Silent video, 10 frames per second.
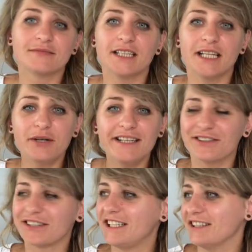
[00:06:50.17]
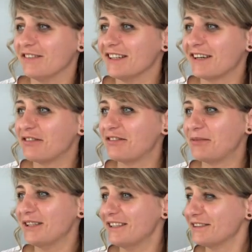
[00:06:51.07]
Now I need to clean it. I've got like 15
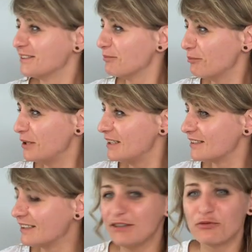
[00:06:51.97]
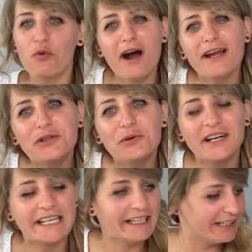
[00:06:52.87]
minutes to leave. Why do
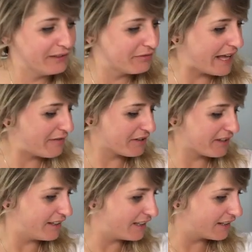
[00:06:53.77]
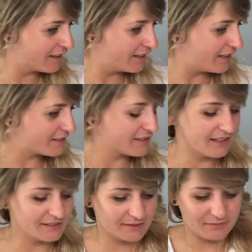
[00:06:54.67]
I leave everything as the
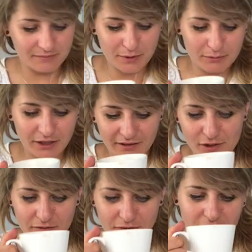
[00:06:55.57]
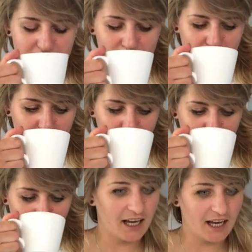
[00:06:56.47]
last? Well, I'm going to have a coffee first.
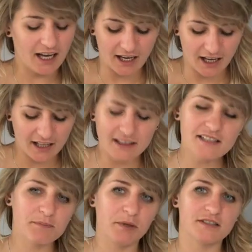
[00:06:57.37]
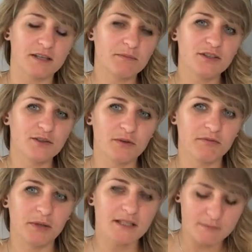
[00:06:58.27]
And there's something to do with
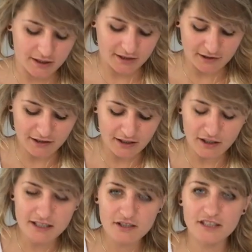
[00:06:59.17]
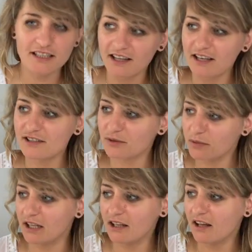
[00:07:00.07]
peanut butter. I literally, it tastes to me